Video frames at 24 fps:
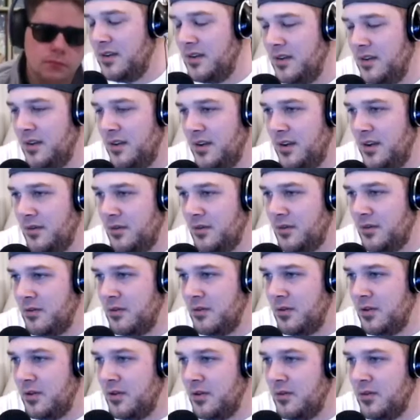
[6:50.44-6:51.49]
never
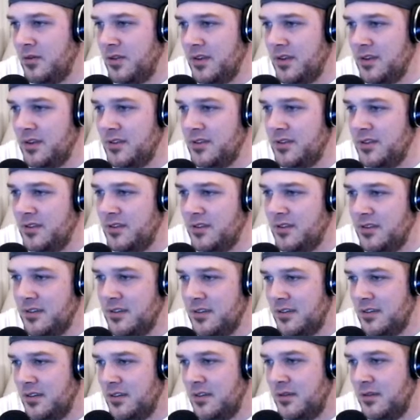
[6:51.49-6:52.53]
really released
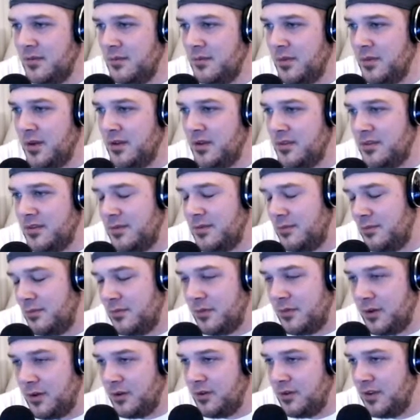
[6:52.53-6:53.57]
because
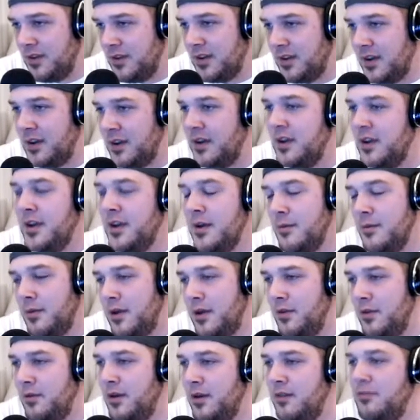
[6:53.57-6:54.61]
he died.
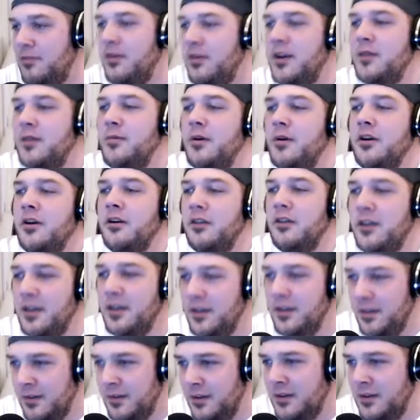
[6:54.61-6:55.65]
By the way, Freddie
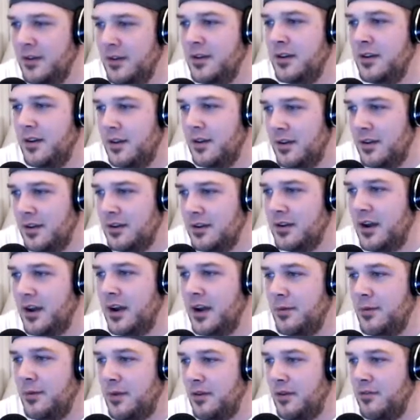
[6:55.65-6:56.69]
Mercury
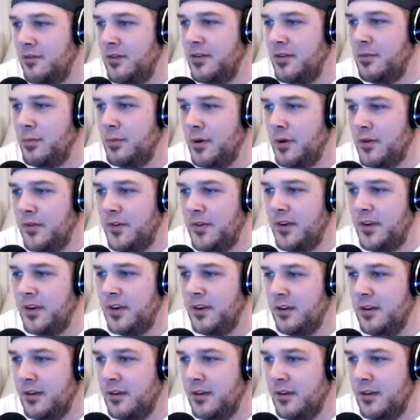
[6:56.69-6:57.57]
died on my 5th birthday.